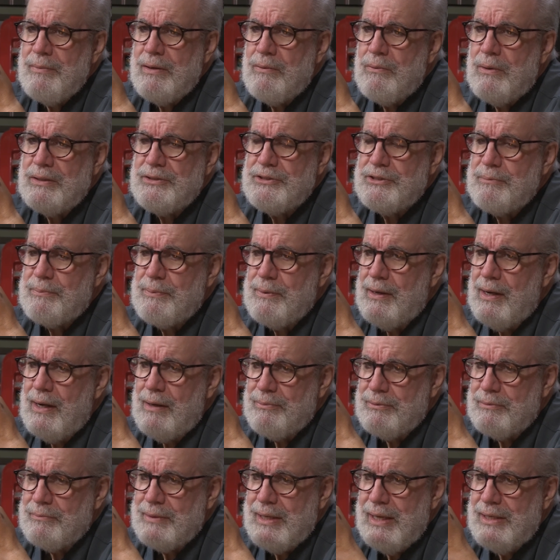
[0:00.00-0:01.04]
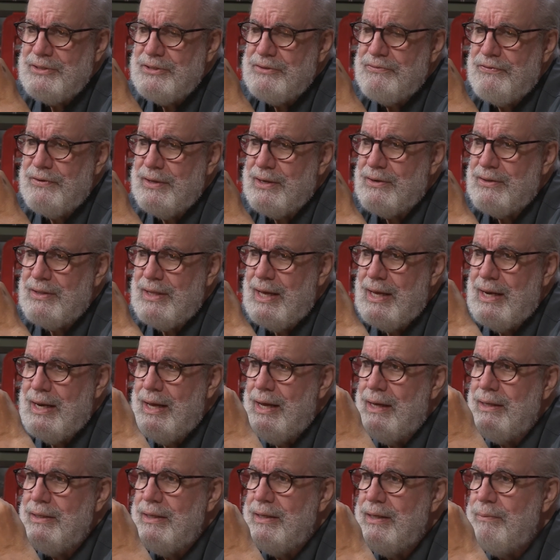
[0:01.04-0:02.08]
I mean, what's your problem? Can't you figure that
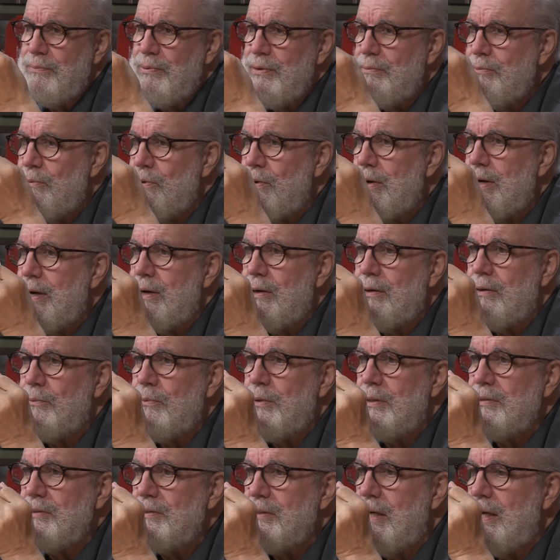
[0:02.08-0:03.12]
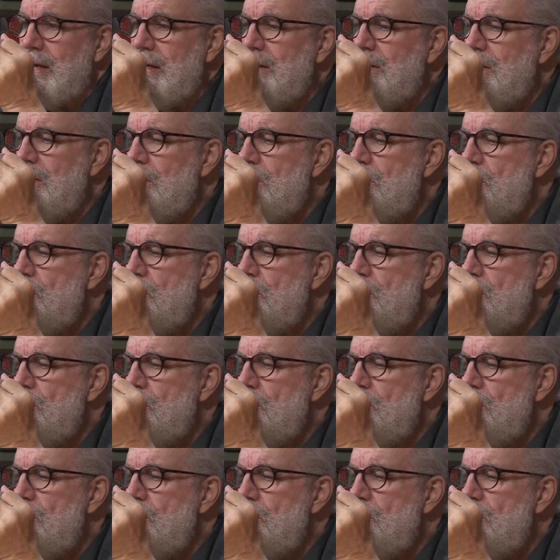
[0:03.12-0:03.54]
out? You put more air on one side.